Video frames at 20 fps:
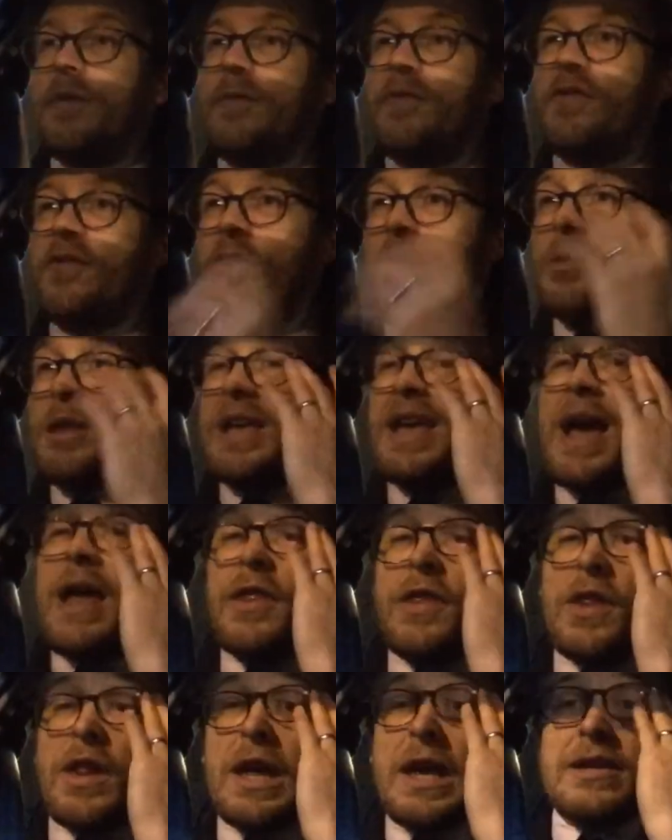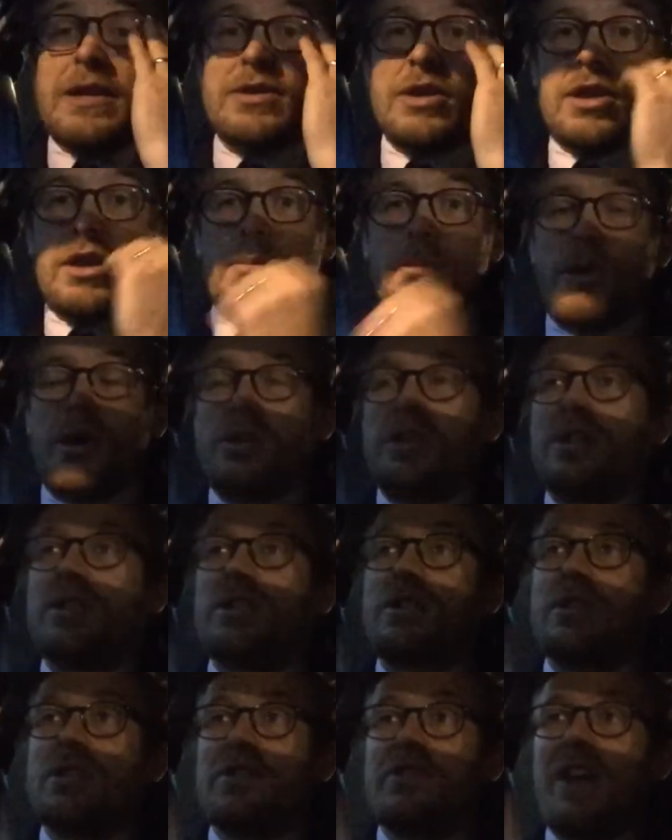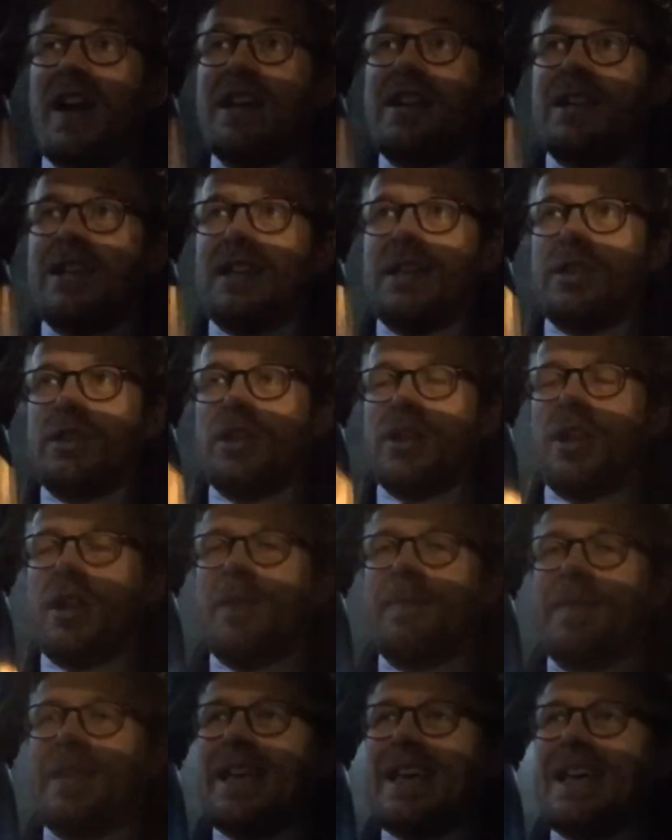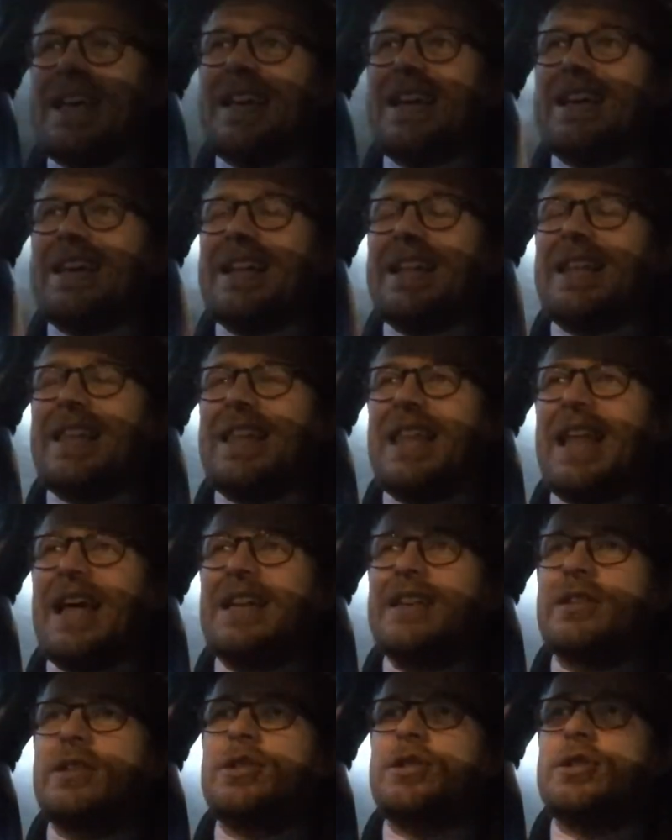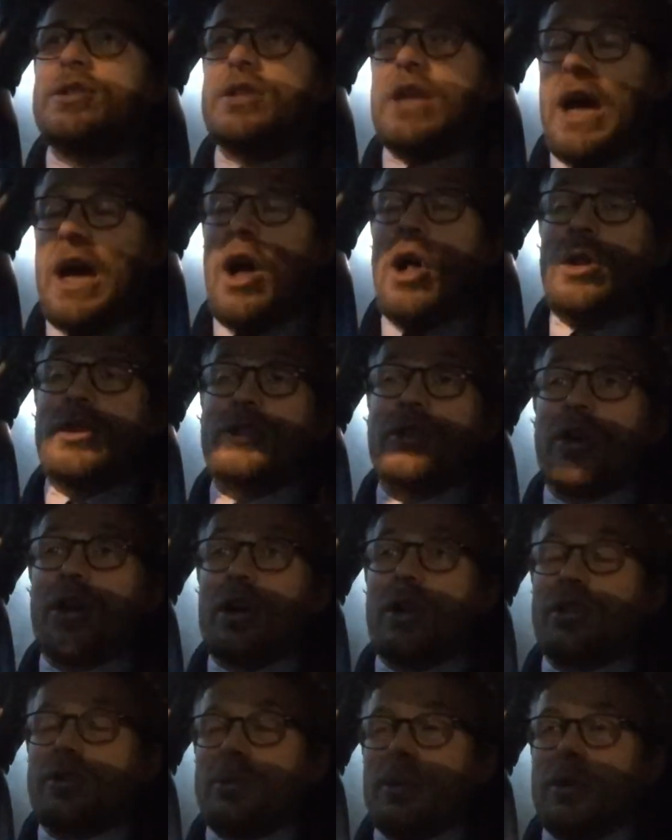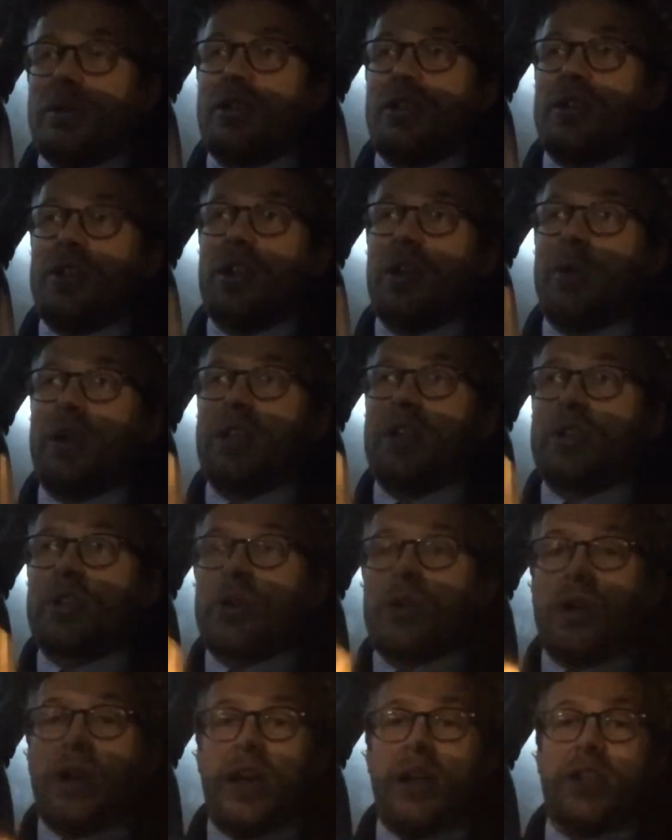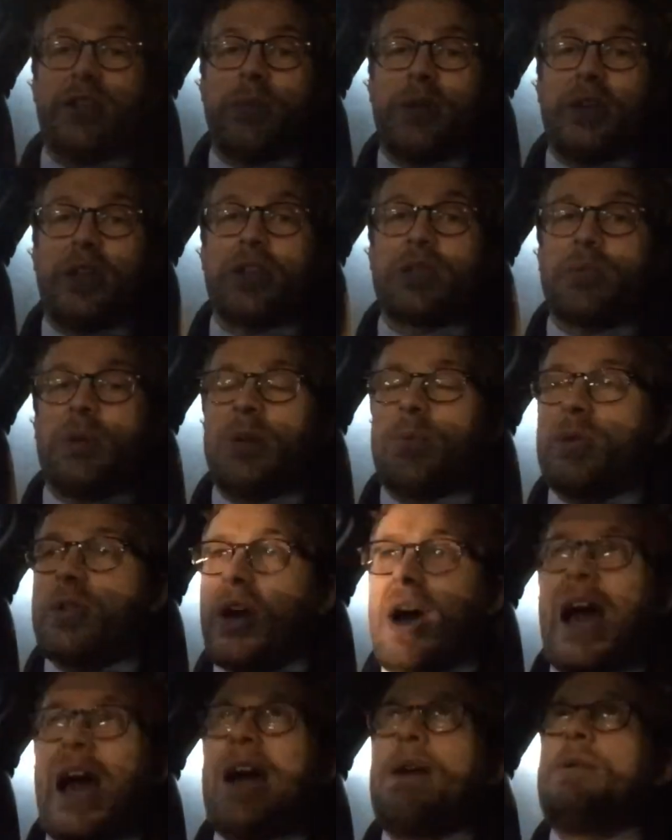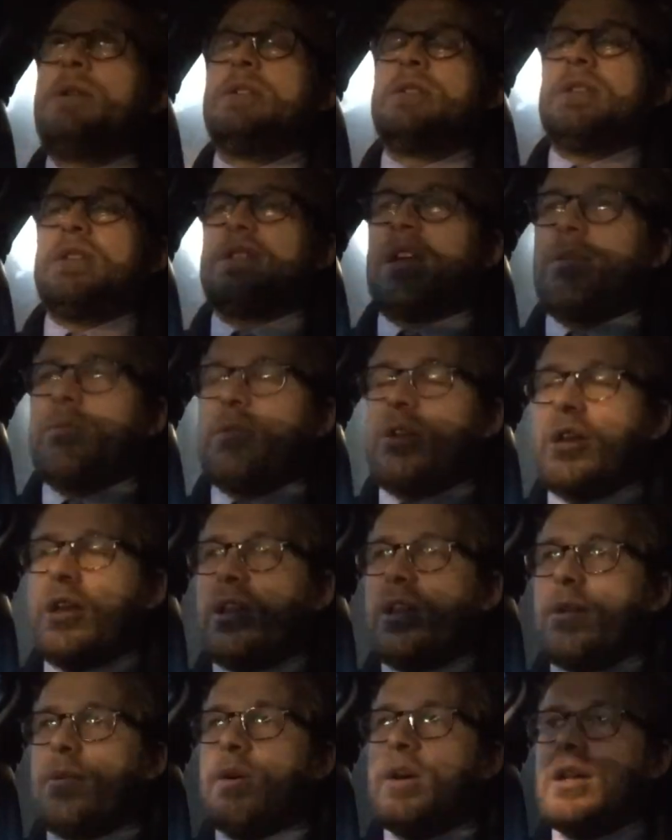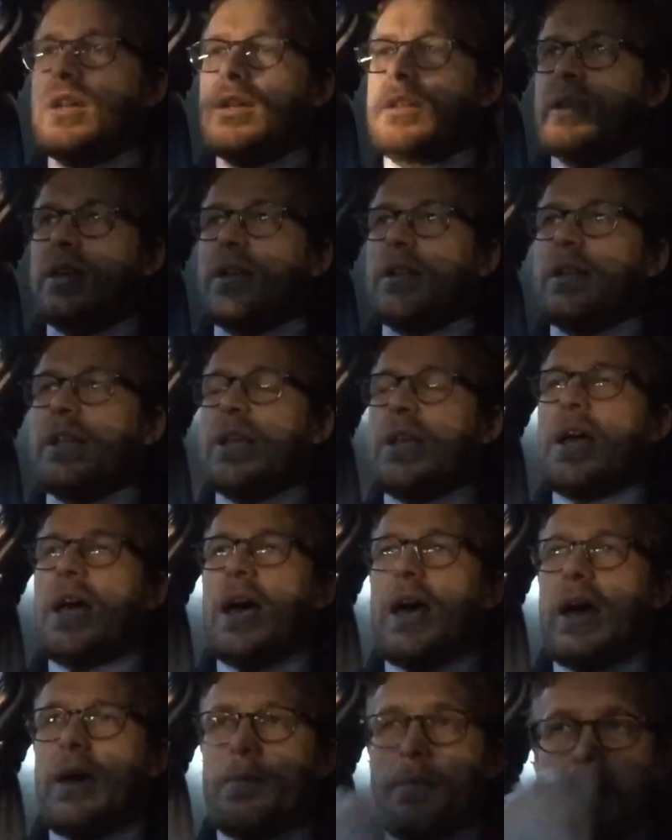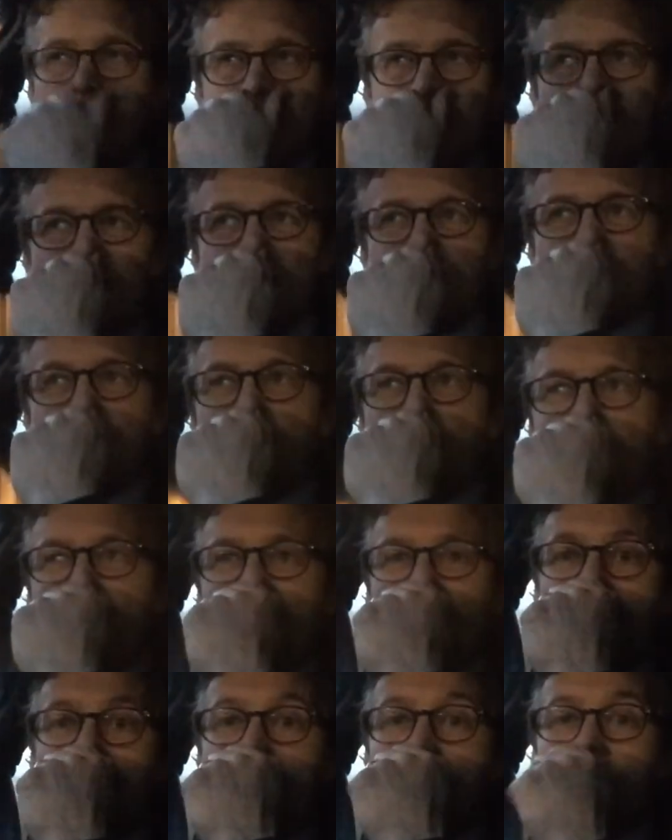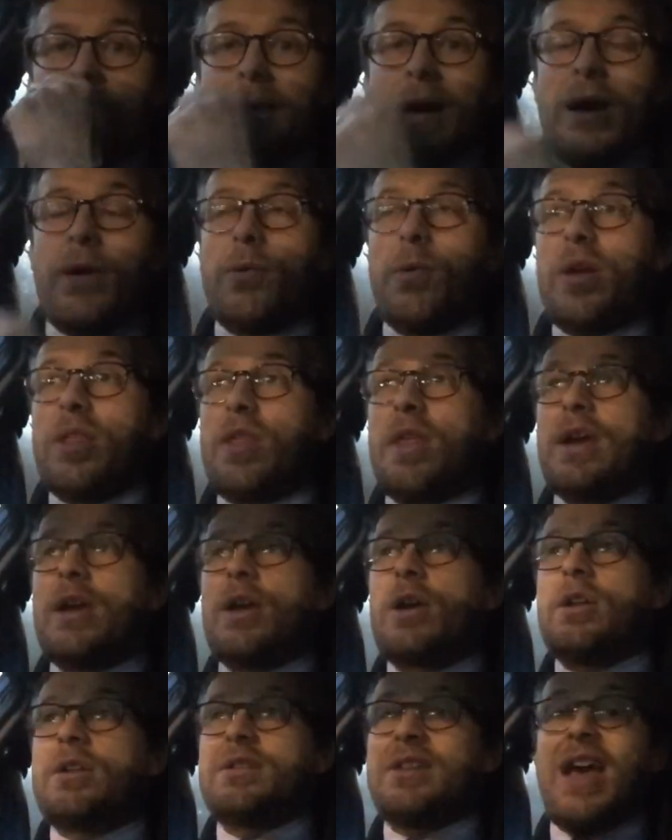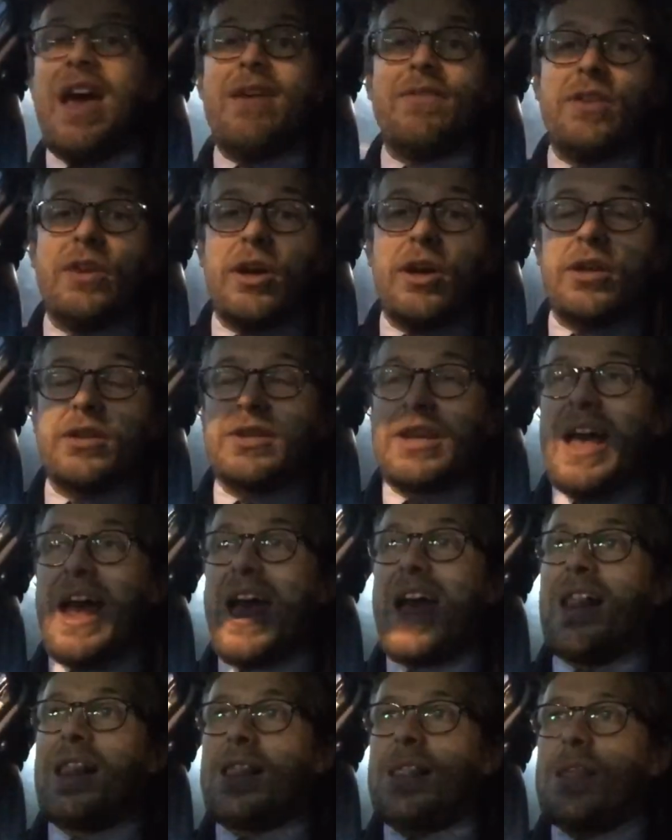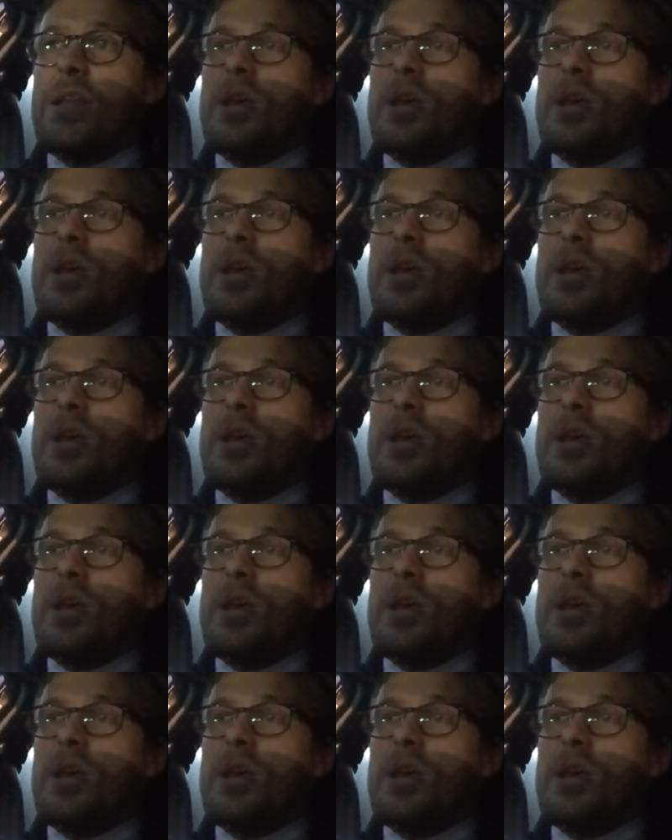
from the Catholics and the Protestants fighting each other led also contributed to the witch craze, because people thought, how is this happening in the world? And also fearing about whether they're going to heaven or to hell,